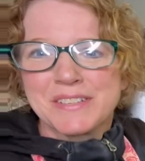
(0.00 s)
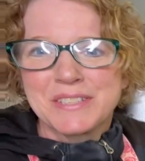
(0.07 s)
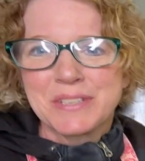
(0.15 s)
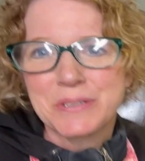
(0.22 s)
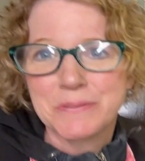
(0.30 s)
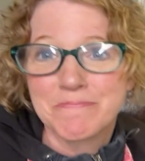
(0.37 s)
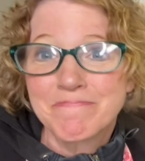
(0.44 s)

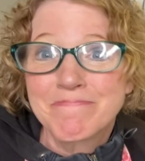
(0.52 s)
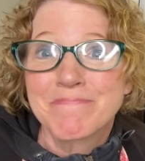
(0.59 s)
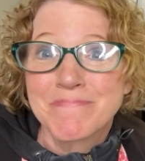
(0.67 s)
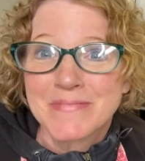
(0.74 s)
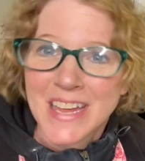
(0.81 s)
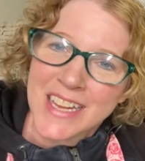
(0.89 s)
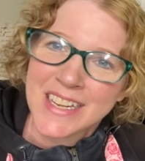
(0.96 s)
So
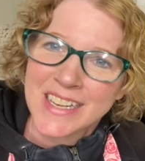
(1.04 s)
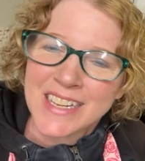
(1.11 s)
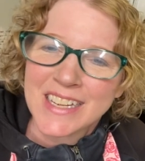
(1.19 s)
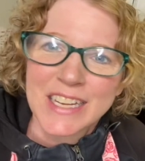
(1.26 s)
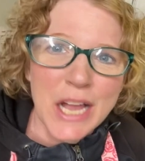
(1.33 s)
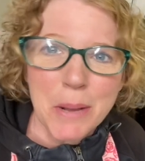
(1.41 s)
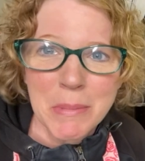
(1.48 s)

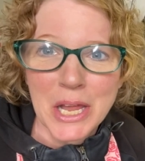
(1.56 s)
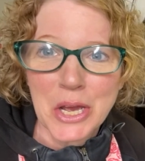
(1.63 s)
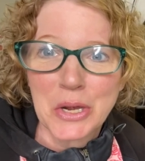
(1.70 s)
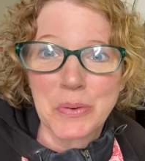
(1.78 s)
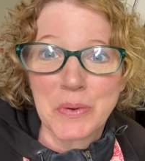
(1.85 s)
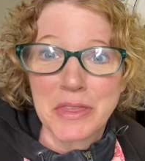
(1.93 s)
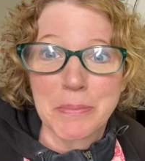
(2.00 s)
come
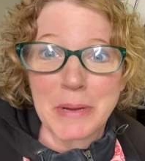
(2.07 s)
along with